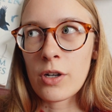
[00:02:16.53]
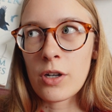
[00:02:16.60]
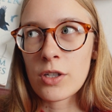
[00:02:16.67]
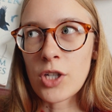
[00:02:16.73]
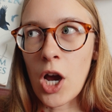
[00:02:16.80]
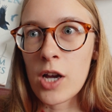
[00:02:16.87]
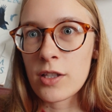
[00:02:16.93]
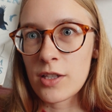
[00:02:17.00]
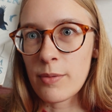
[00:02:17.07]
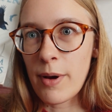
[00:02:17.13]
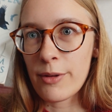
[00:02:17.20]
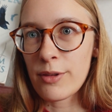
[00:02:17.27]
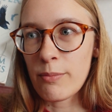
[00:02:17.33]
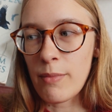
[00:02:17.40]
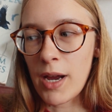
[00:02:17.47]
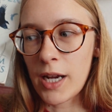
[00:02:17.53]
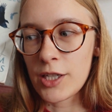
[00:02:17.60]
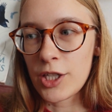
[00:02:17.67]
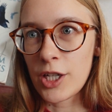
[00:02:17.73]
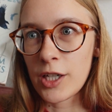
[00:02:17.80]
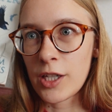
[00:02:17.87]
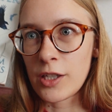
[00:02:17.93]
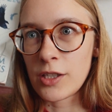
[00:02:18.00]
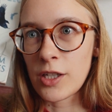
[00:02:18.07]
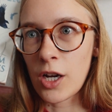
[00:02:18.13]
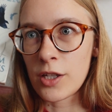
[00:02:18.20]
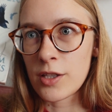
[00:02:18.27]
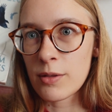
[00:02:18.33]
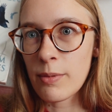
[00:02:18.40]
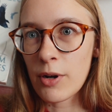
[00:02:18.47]
tons about the magic and
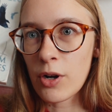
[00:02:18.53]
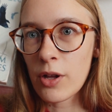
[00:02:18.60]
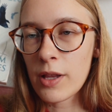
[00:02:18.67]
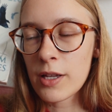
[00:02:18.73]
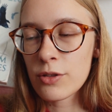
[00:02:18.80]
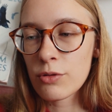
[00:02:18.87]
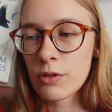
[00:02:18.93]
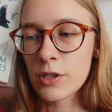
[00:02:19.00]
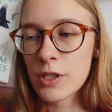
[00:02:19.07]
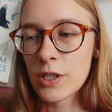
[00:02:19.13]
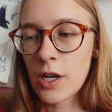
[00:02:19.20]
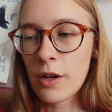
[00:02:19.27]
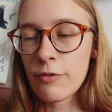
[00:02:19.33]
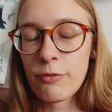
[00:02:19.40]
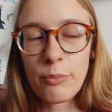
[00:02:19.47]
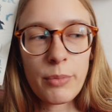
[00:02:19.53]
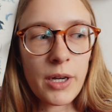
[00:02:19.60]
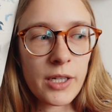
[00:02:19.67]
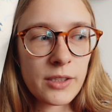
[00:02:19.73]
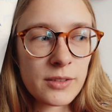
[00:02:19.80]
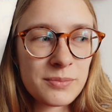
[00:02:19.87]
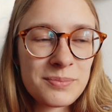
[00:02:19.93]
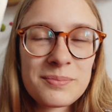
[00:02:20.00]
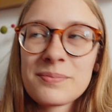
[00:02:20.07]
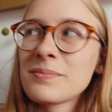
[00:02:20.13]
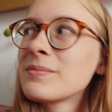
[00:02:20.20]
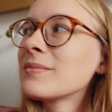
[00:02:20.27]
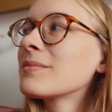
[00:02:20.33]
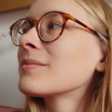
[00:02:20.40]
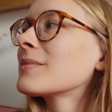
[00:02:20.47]
tons about all that sort of stuff. But
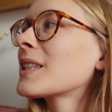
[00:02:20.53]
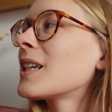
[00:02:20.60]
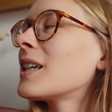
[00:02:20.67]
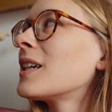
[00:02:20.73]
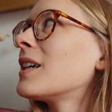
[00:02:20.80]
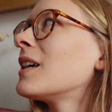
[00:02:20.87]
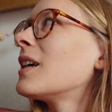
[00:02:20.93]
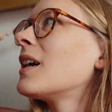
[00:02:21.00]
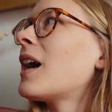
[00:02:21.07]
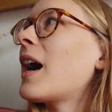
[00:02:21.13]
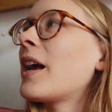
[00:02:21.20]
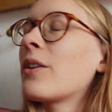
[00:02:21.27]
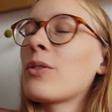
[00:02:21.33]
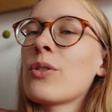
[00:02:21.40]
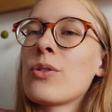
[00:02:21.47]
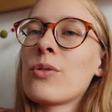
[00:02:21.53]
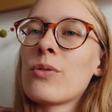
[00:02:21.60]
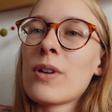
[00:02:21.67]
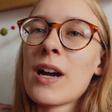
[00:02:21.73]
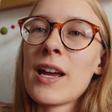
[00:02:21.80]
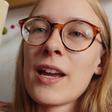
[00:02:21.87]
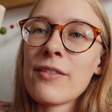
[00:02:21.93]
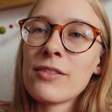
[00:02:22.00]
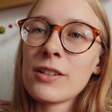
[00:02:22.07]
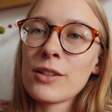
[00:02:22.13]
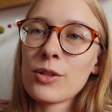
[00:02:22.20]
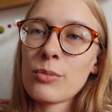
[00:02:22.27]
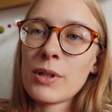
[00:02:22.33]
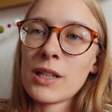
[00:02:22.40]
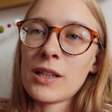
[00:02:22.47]
I don't know. I have a
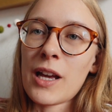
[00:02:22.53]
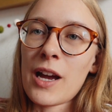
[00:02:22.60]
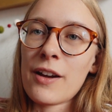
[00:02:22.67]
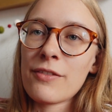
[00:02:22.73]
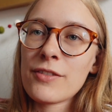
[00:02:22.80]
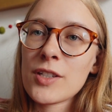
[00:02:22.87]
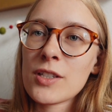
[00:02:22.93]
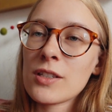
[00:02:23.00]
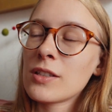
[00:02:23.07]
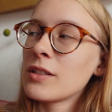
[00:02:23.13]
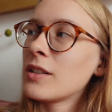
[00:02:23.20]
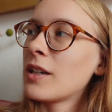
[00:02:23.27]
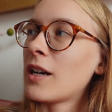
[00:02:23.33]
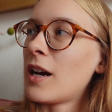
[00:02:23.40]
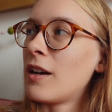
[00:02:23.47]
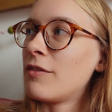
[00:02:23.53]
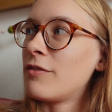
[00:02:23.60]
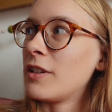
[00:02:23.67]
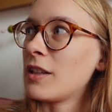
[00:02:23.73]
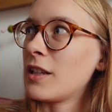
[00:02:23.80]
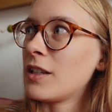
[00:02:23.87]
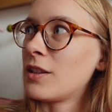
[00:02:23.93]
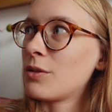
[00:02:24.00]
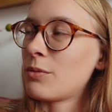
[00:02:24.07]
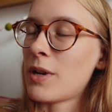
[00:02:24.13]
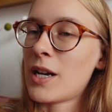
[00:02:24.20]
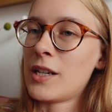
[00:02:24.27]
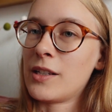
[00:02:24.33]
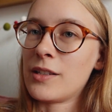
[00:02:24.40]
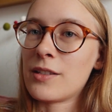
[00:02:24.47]
little bit left. I feel like the
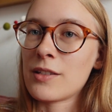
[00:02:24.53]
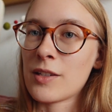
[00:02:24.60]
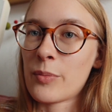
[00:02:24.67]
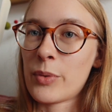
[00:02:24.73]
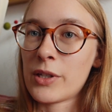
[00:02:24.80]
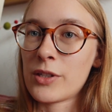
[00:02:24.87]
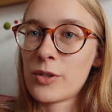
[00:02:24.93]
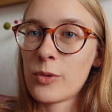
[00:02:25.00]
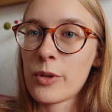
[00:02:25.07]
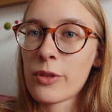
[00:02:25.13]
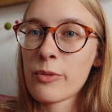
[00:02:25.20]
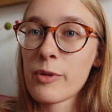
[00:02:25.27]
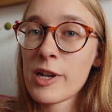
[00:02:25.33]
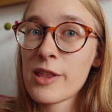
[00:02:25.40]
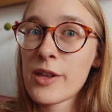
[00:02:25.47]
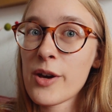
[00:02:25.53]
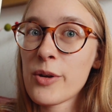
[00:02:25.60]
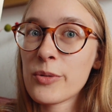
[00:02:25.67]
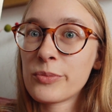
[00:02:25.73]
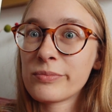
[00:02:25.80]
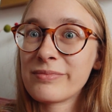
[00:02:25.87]
rating's slipping to a 3 though.